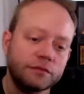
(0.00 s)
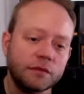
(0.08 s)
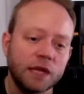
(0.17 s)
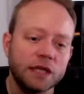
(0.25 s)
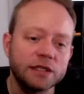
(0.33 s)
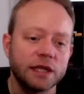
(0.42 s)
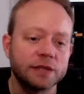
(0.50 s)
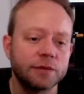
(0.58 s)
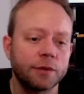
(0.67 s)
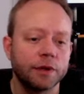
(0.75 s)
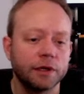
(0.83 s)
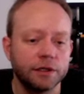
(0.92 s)
So that's what
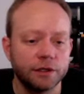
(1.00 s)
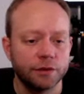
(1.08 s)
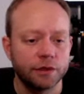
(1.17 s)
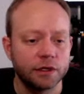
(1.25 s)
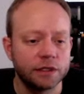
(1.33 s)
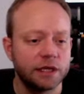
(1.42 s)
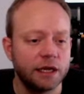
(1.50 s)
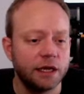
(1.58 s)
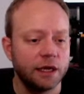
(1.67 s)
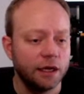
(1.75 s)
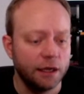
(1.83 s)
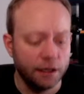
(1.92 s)
we're going to do. We're going to
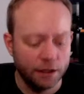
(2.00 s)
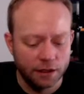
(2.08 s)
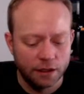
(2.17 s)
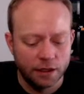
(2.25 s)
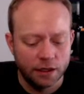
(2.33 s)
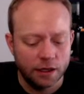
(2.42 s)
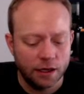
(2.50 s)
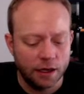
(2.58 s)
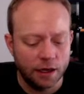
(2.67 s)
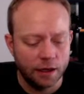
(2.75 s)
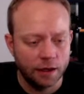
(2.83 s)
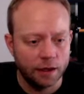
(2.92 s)
say
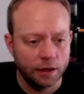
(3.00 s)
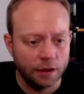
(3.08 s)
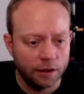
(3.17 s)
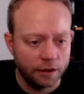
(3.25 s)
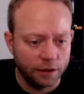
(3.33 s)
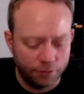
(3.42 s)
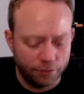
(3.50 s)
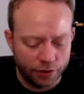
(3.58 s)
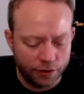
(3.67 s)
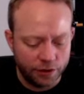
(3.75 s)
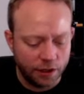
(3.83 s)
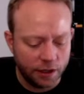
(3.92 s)
log
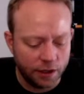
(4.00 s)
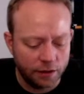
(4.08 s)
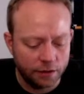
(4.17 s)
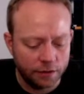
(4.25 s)
input dot